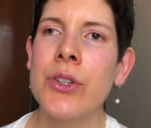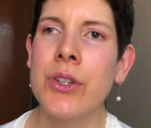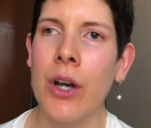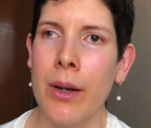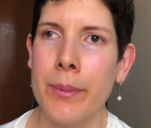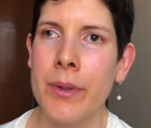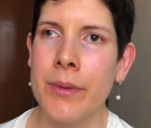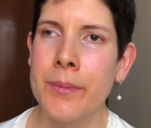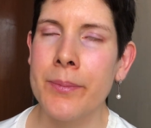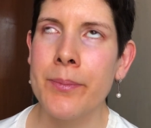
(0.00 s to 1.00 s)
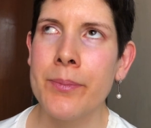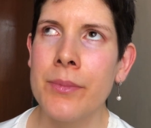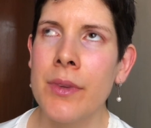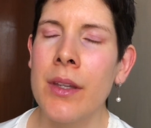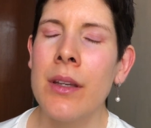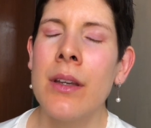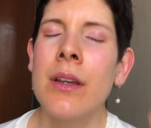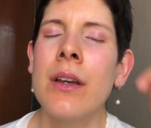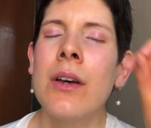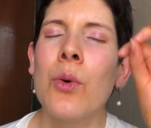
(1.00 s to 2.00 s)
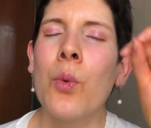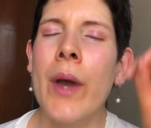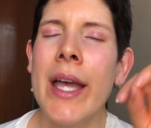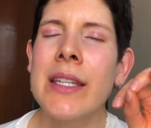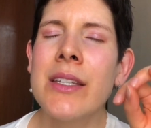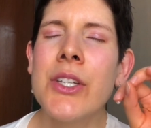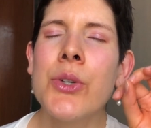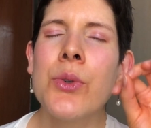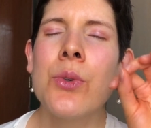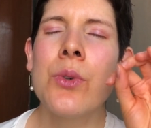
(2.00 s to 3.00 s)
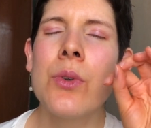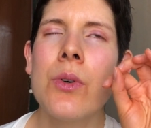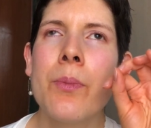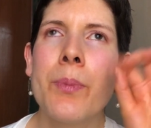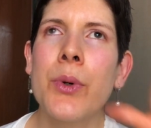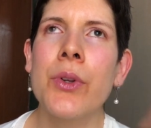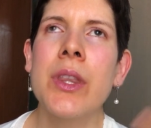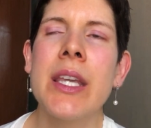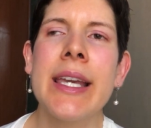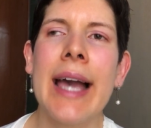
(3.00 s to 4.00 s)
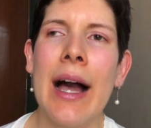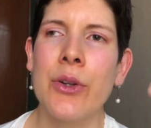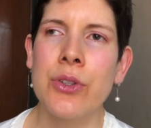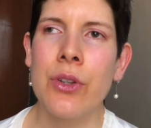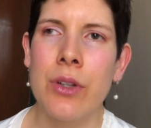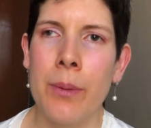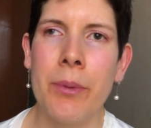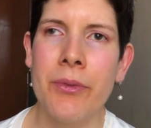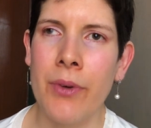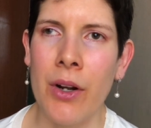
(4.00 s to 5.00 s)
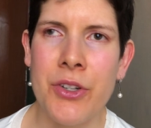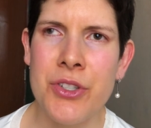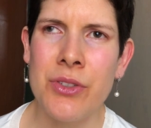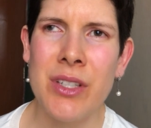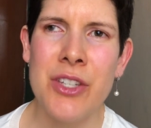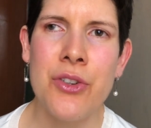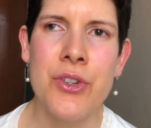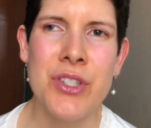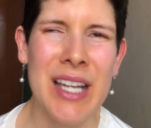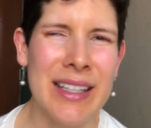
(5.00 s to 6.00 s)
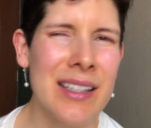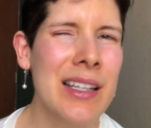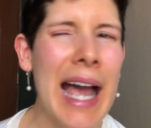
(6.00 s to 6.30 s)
dub. When you put the auto dub function in your channel,